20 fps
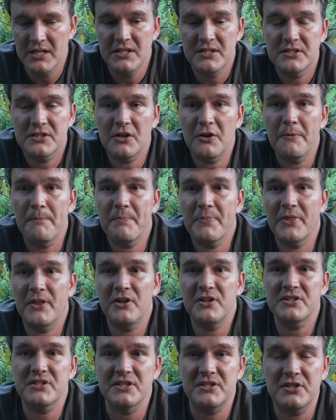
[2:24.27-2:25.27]
So
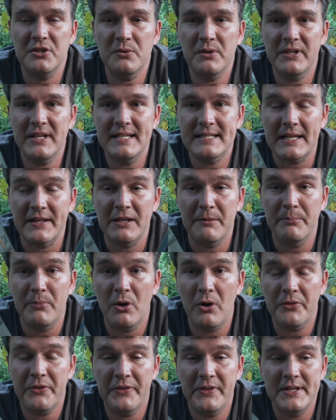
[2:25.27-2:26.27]
there's the two of these. I think
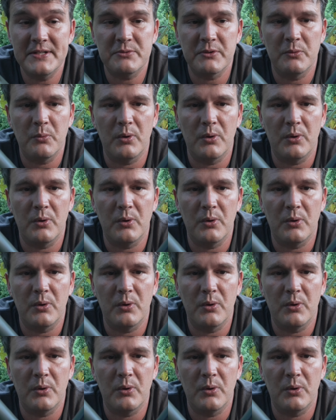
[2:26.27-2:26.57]
both of these would